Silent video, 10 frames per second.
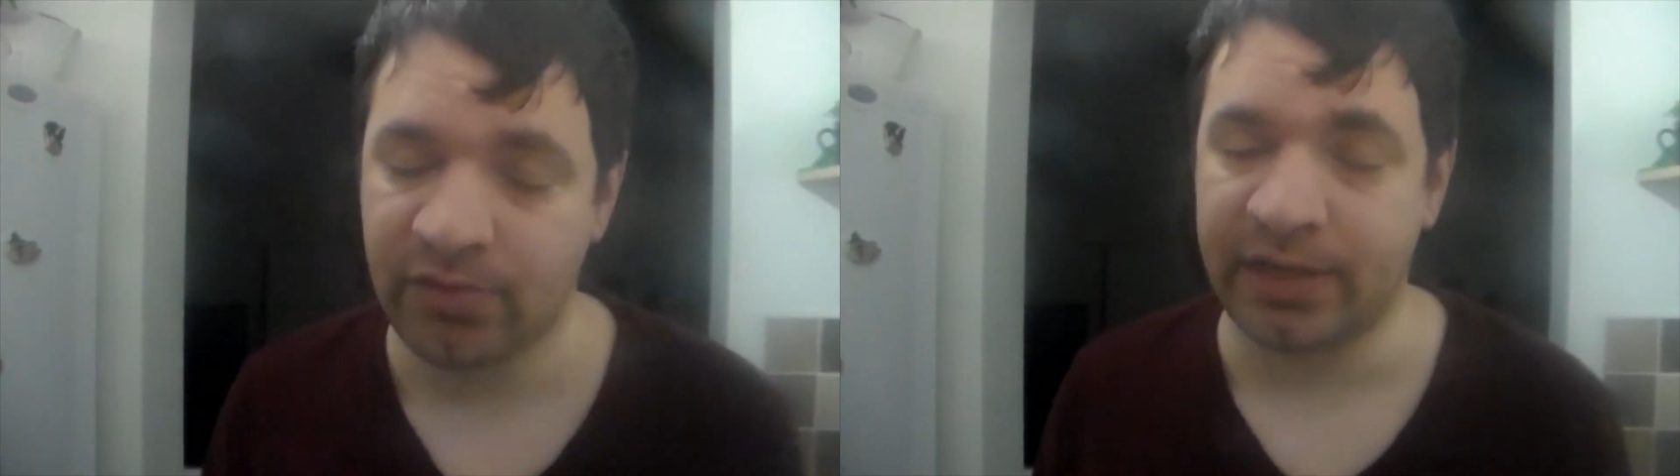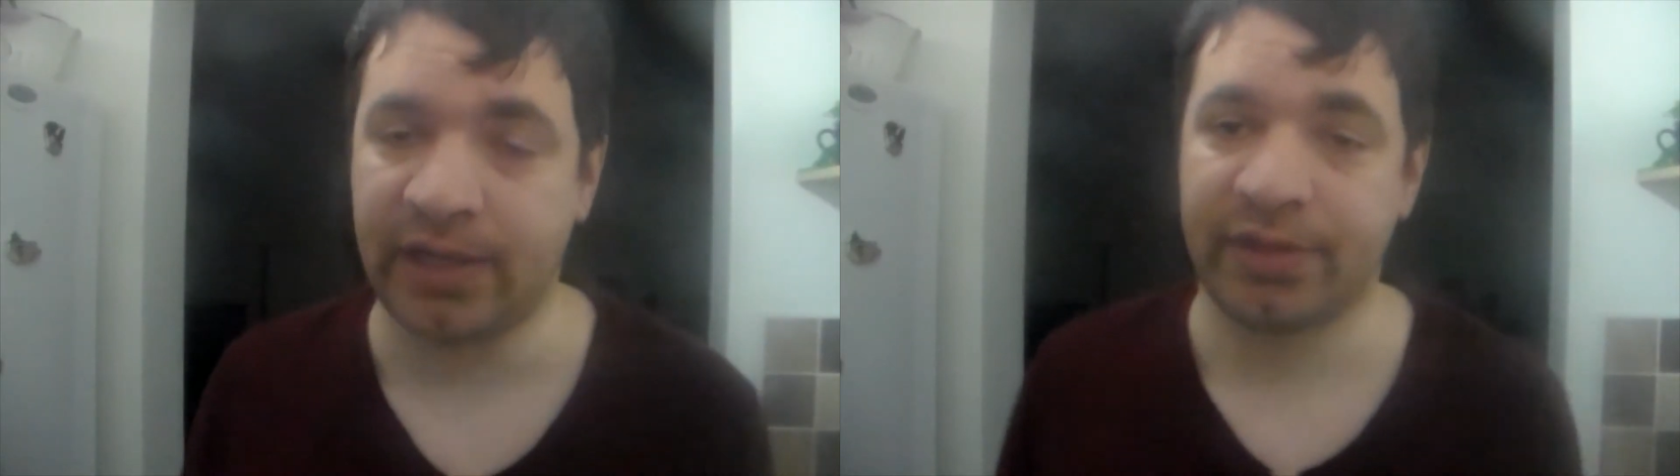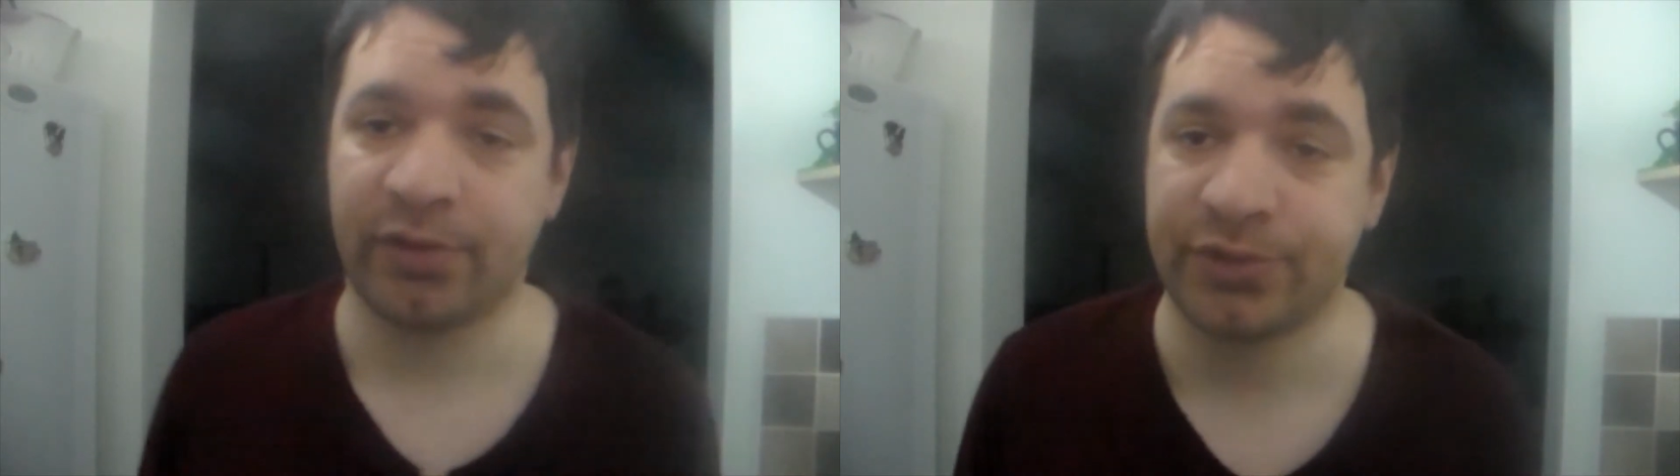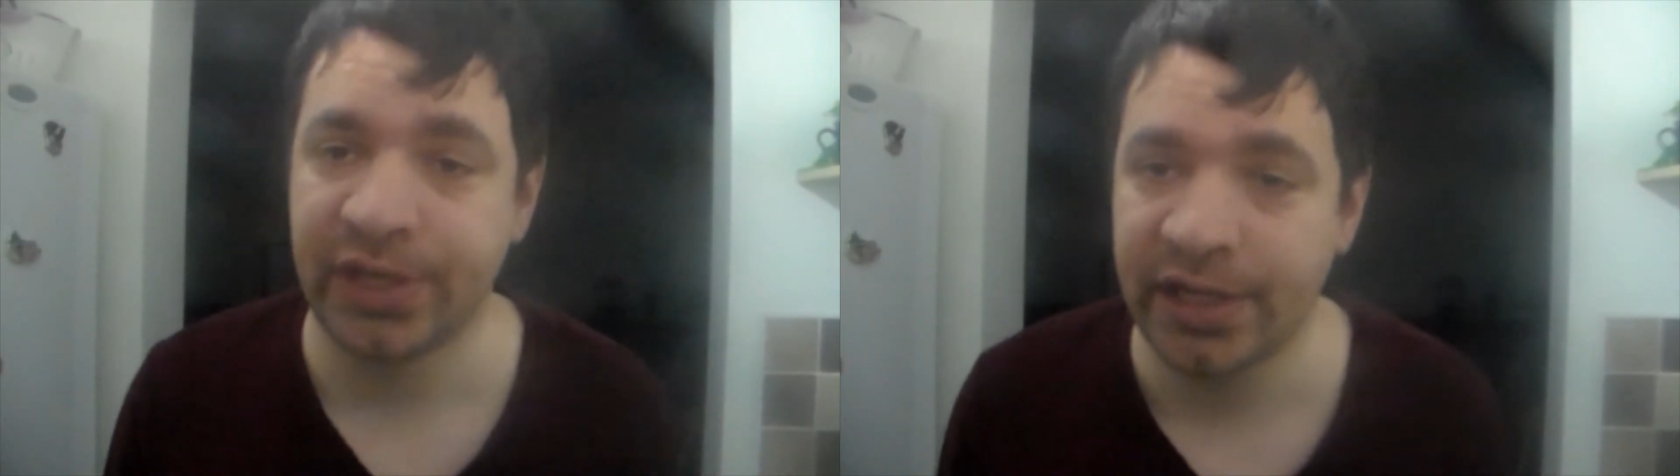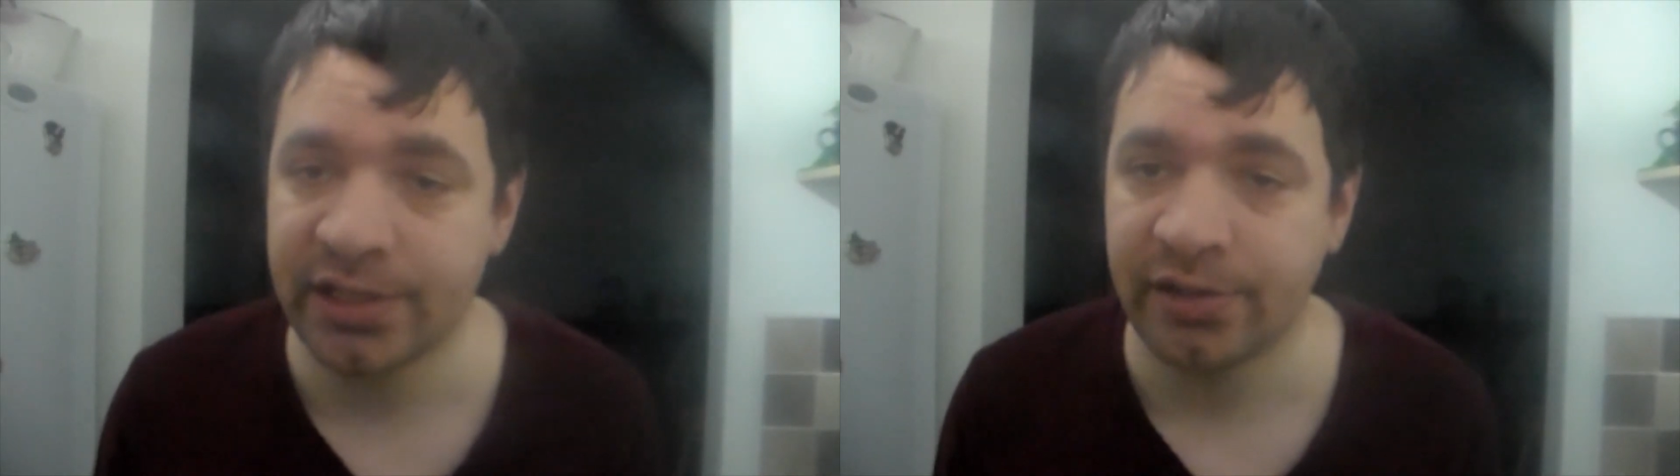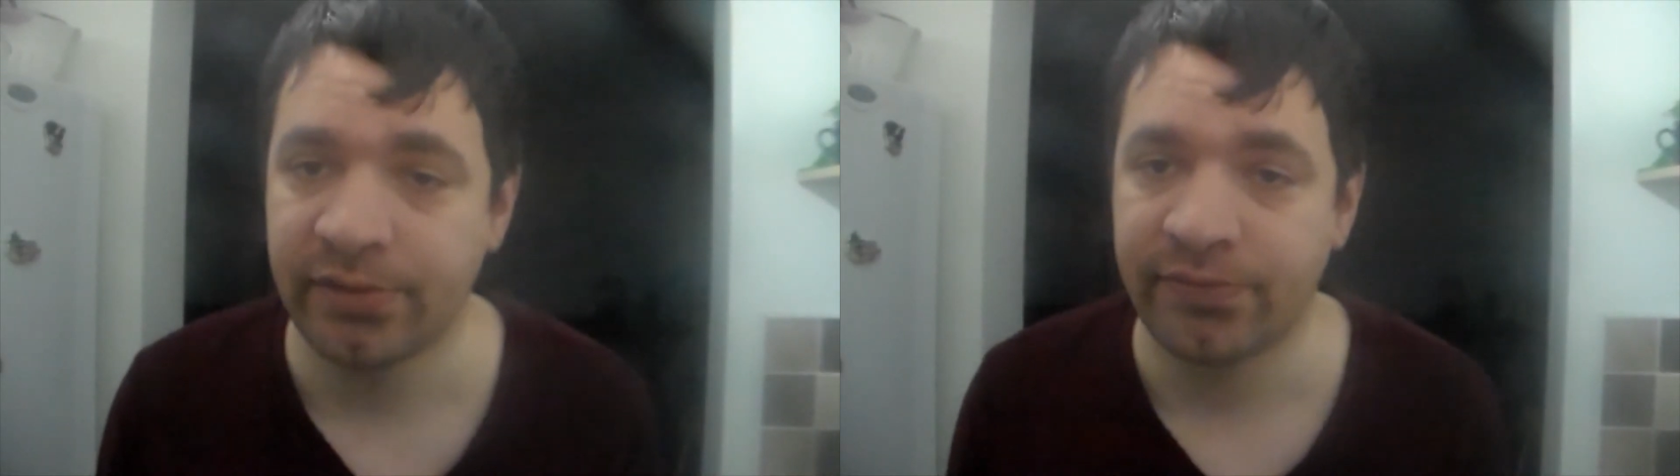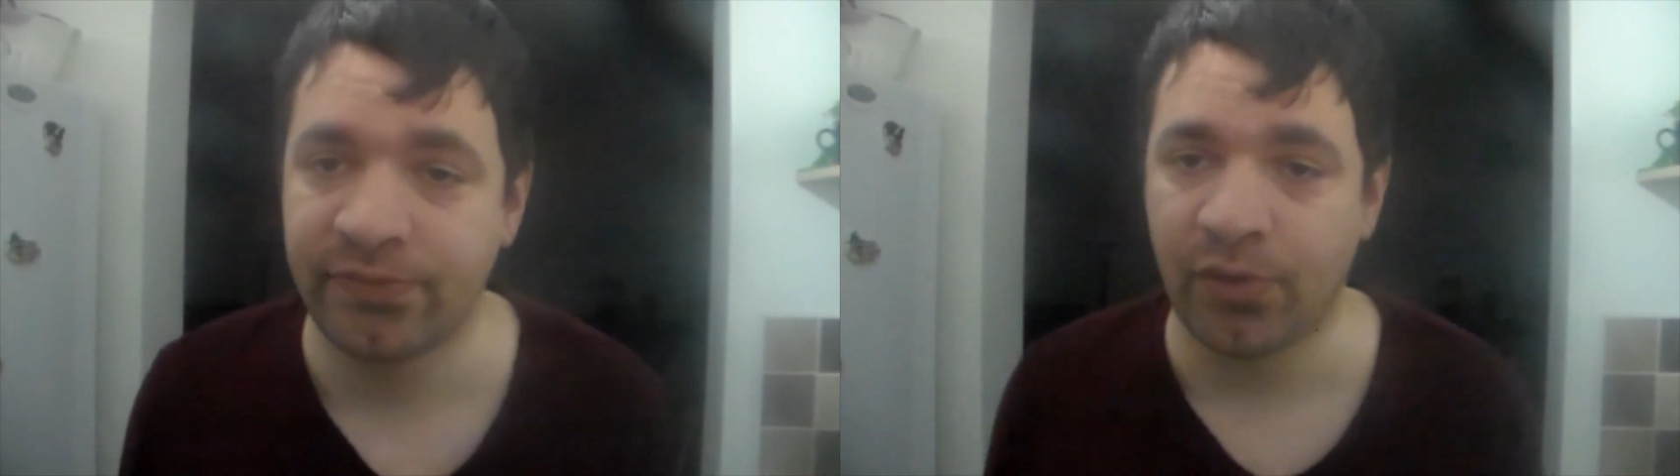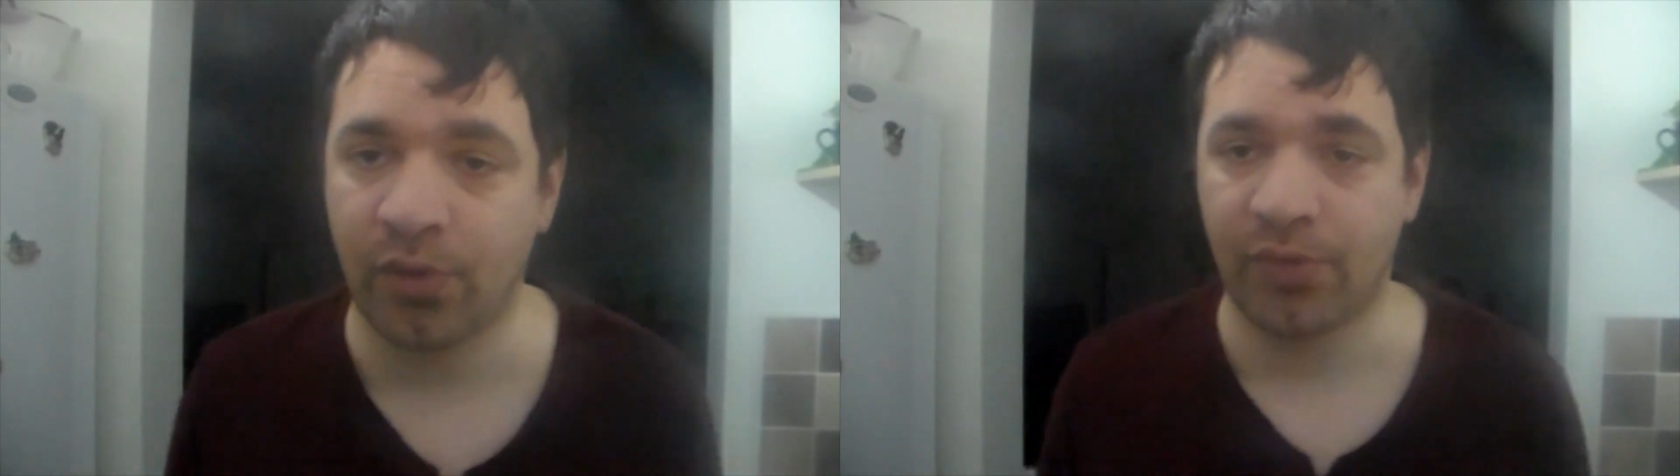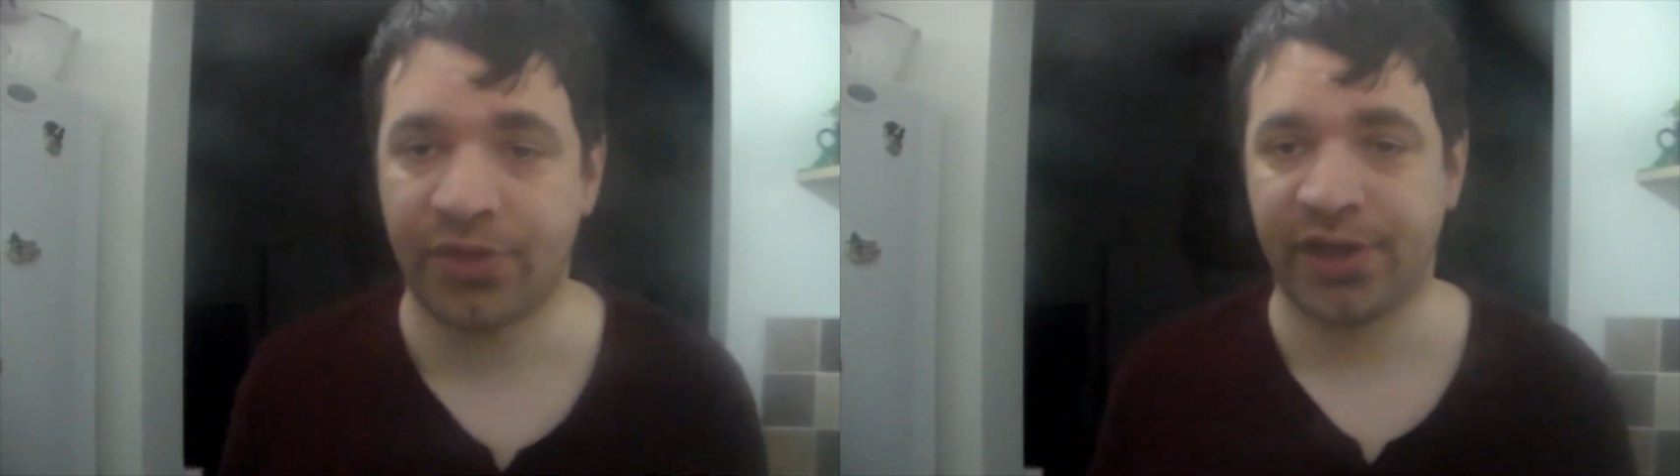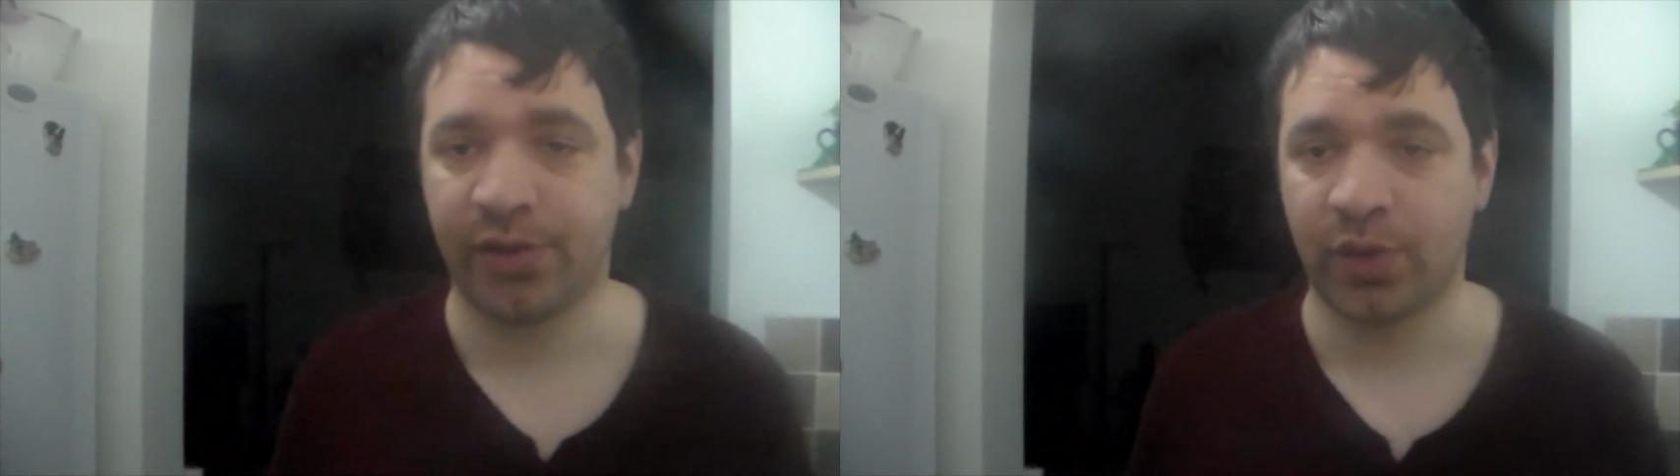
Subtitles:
Right, now the alternative for the